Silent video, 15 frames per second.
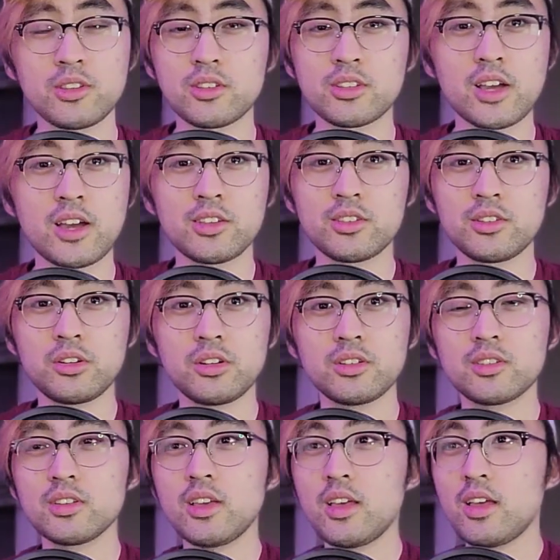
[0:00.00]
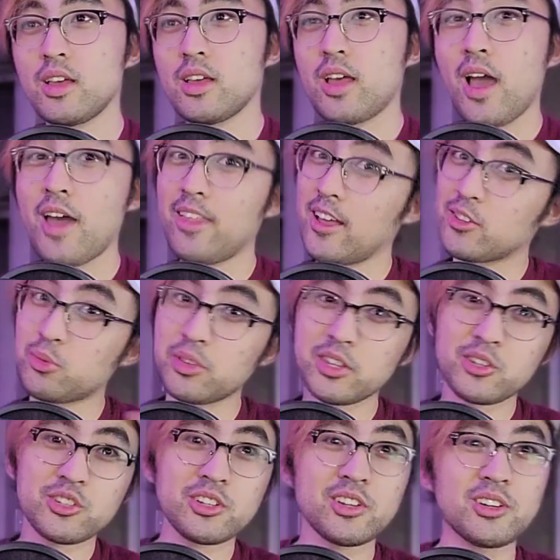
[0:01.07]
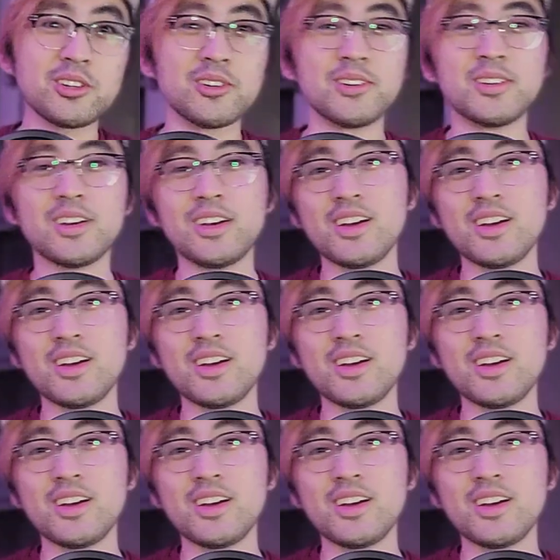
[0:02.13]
the Sky series. And that's one thing you should know.